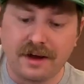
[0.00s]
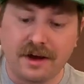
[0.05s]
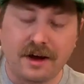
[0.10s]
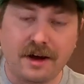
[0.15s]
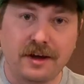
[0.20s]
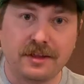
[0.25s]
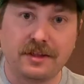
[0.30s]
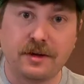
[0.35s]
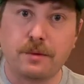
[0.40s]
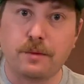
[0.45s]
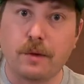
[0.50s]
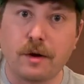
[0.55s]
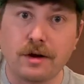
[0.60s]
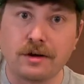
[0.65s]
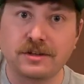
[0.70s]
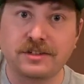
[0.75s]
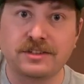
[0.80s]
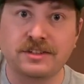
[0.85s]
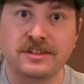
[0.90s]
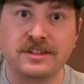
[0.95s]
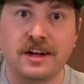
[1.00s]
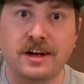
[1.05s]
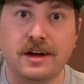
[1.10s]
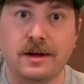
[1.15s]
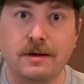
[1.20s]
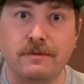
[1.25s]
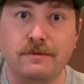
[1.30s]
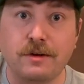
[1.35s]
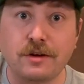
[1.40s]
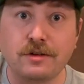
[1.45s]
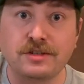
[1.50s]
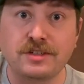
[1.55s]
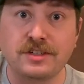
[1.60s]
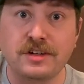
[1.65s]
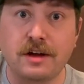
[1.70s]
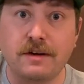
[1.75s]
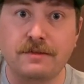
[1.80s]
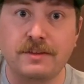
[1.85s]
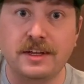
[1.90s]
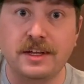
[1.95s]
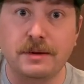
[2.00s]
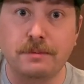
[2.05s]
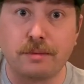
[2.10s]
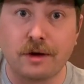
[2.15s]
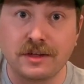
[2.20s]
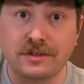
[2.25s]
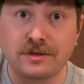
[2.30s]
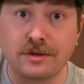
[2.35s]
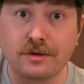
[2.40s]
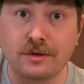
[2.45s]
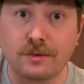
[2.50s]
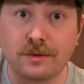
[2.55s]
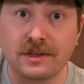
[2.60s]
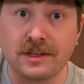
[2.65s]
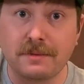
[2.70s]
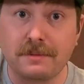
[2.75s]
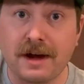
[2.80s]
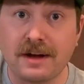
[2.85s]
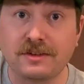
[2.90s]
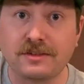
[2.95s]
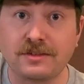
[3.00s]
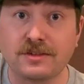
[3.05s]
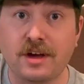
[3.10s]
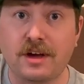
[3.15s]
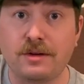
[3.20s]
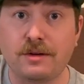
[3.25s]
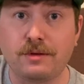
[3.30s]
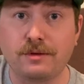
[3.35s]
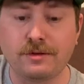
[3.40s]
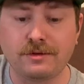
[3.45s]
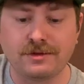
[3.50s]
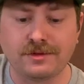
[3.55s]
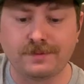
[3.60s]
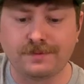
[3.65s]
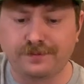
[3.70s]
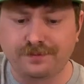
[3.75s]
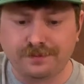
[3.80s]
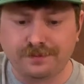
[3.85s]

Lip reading: The Works version of the pretzel, the one that Michael Scott orders.